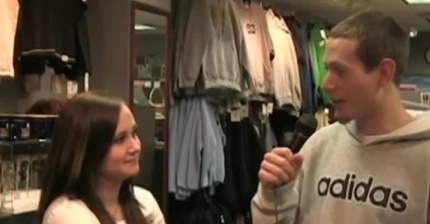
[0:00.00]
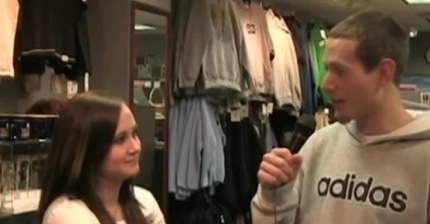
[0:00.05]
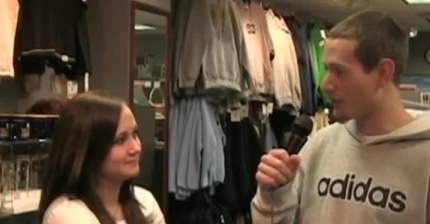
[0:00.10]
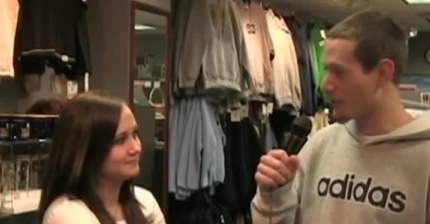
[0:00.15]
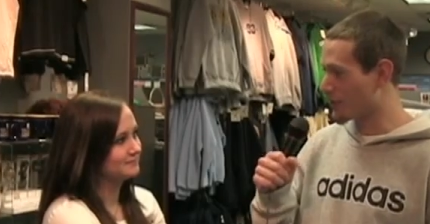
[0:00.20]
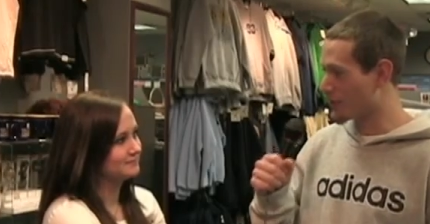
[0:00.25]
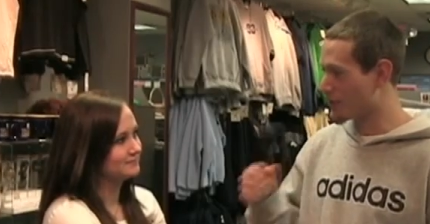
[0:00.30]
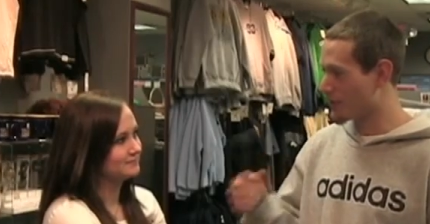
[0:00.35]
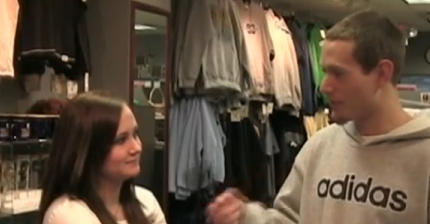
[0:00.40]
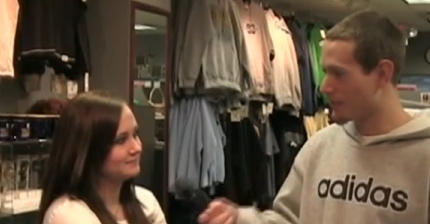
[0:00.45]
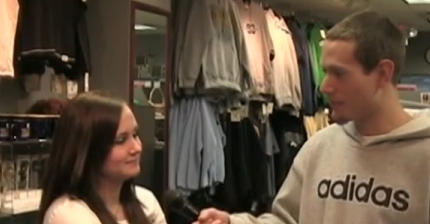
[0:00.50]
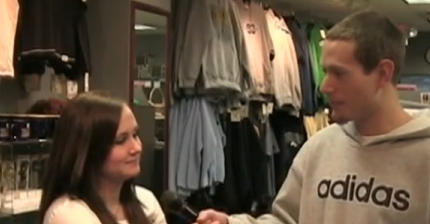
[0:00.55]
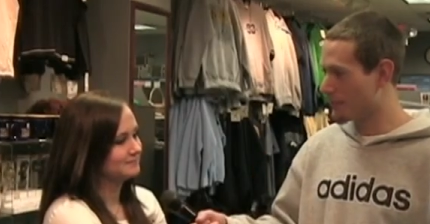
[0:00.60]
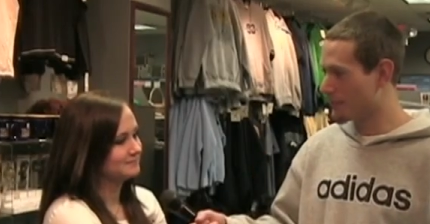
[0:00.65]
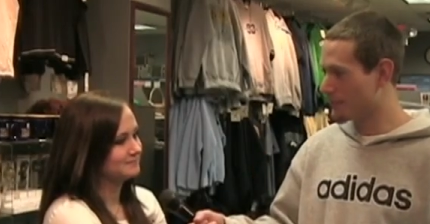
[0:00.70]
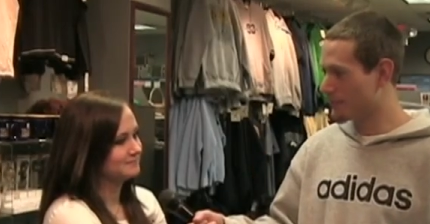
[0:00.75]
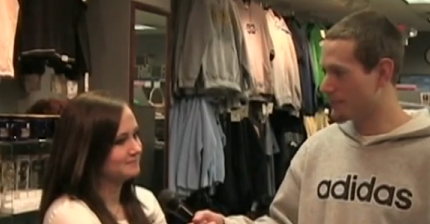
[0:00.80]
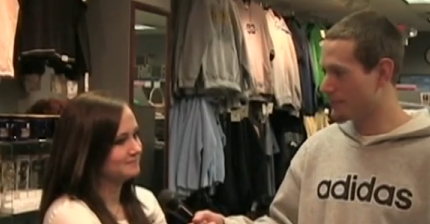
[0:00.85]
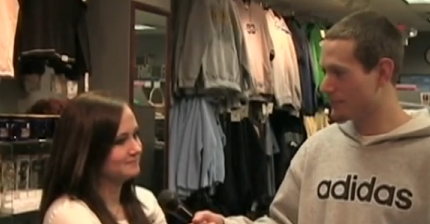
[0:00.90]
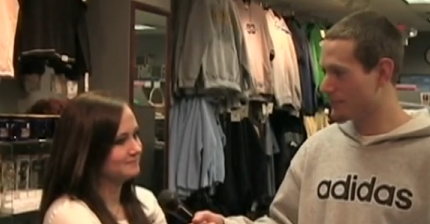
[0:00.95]
Speaker 1: Everest?
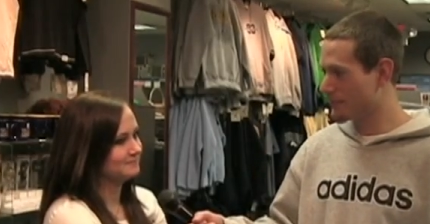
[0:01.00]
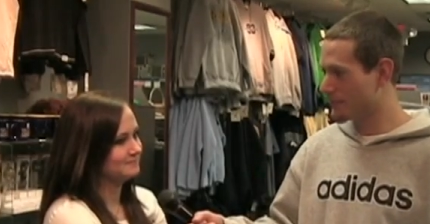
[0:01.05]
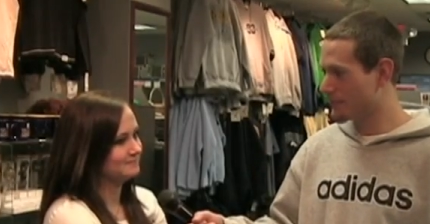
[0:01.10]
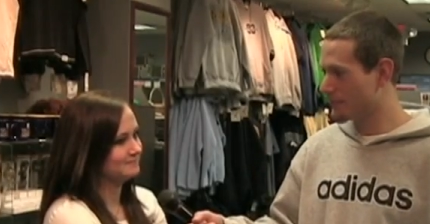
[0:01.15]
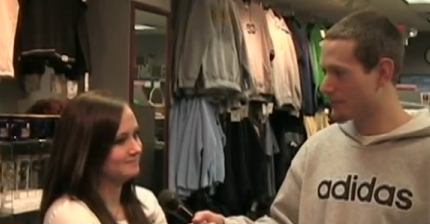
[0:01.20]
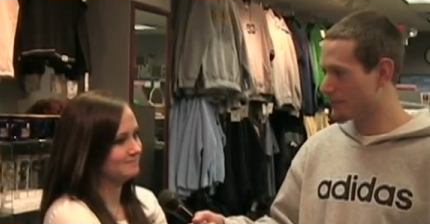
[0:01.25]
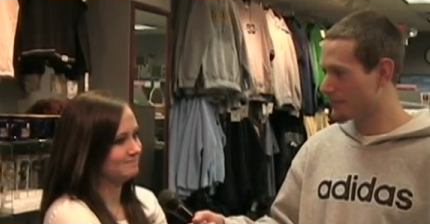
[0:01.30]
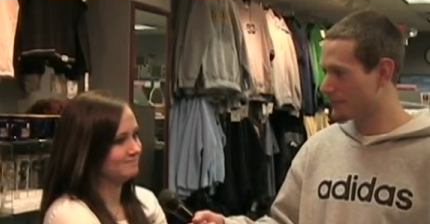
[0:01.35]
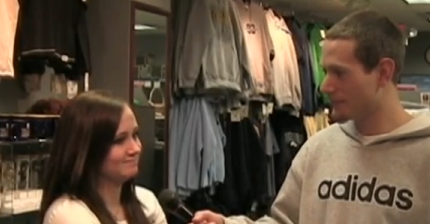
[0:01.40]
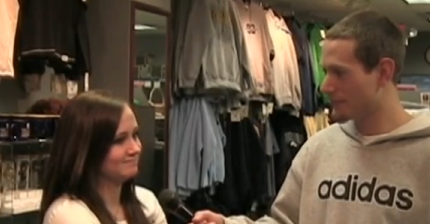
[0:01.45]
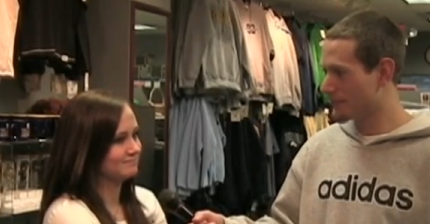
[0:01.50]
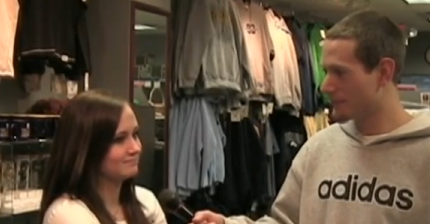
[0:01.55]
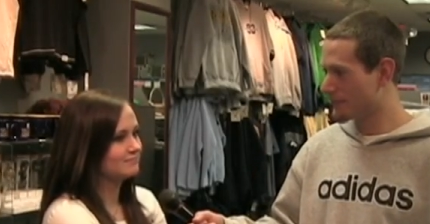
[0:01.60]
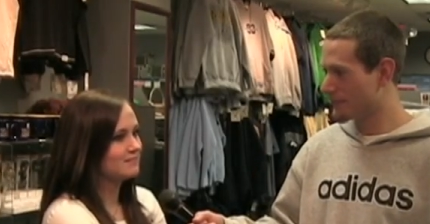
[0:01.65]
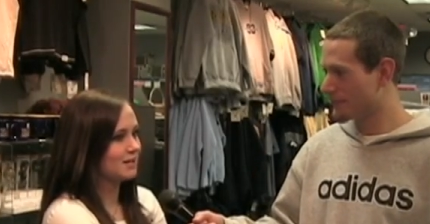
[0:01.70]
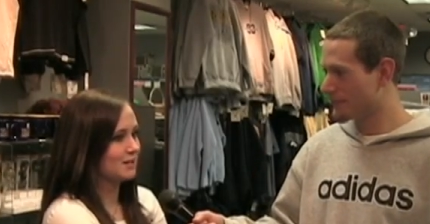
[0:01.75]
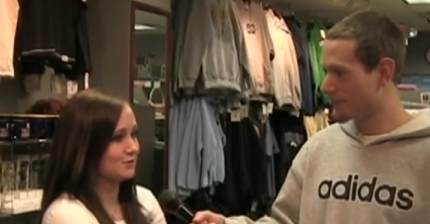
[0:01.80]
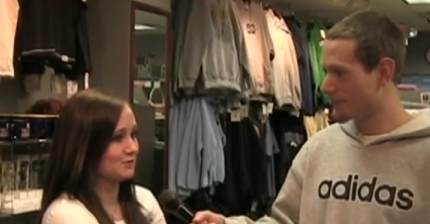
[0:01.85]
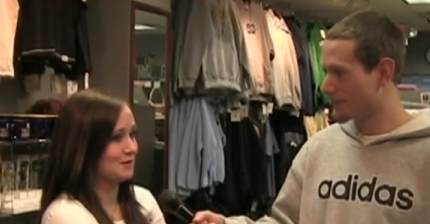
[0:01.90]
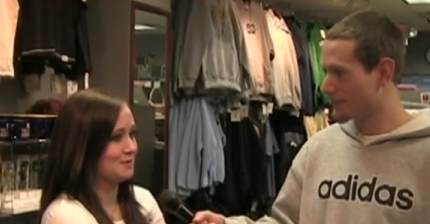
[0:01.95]

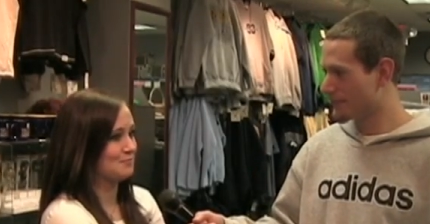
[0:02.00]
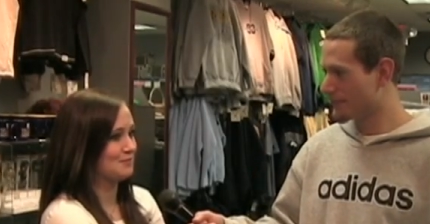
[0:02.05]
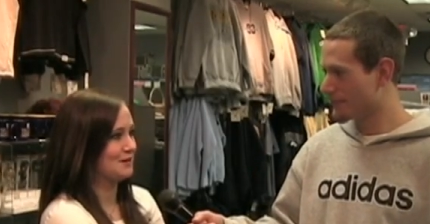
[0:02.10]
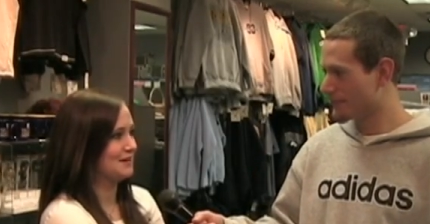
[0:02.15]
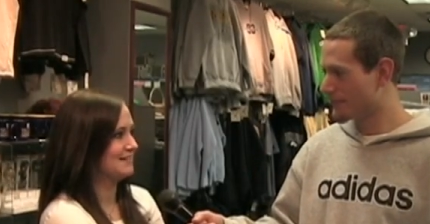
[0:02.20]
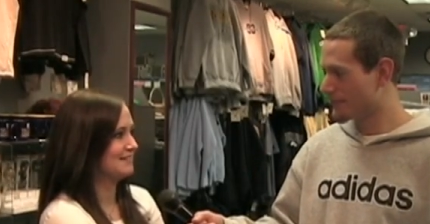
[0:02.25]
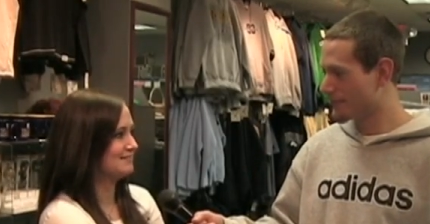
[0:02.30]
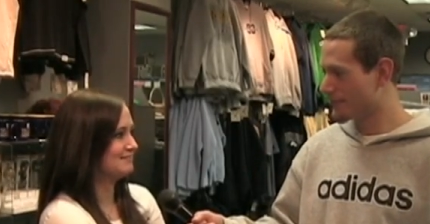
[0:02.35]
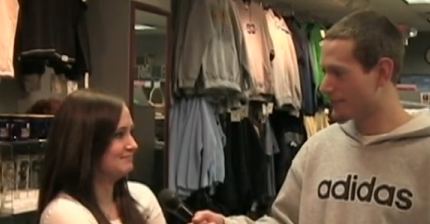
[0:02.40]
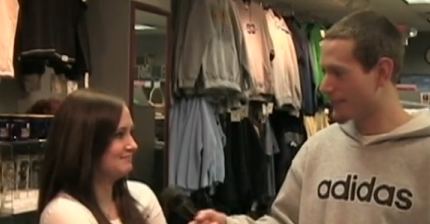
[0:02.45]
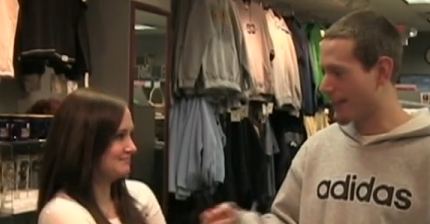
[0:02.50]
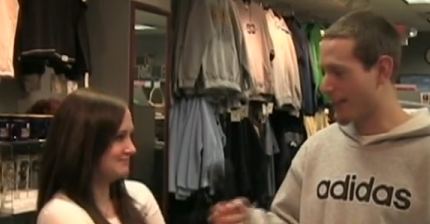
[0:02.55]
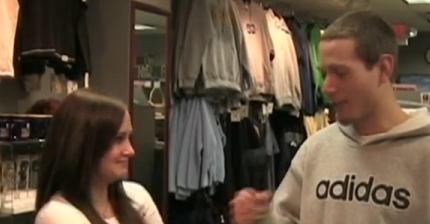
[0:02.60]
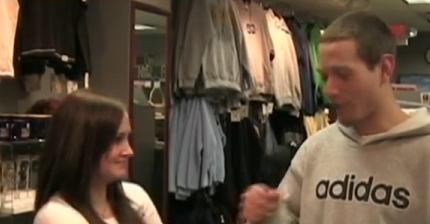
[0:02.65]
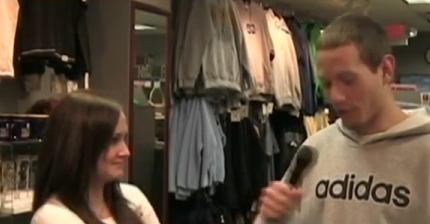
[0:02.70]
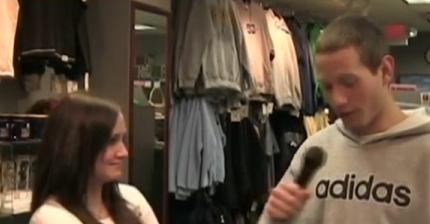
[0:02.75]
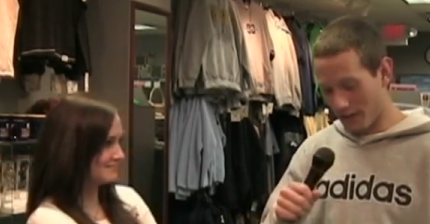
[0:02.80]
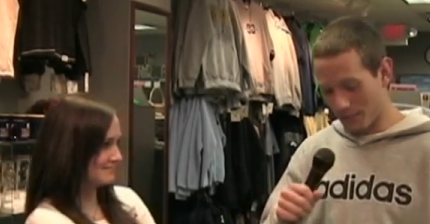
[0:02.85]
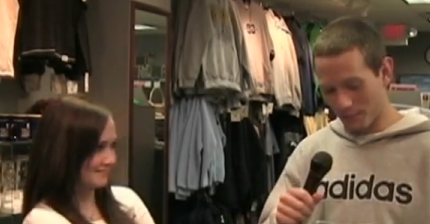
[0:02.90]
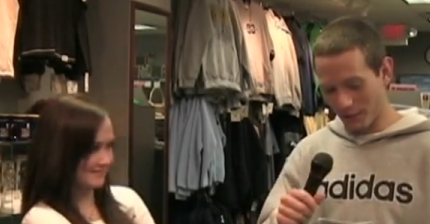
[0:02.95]
in Great Britain.
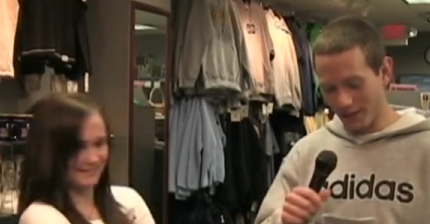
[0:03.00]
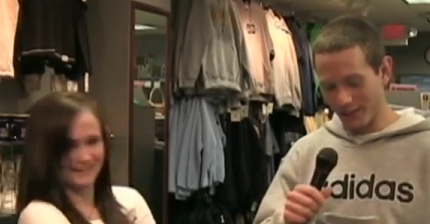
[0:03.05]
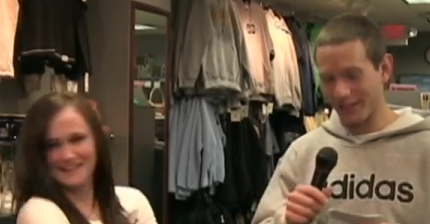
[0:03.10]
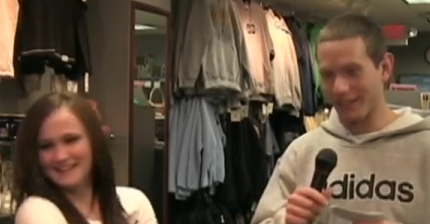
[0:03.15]
In Great Britain.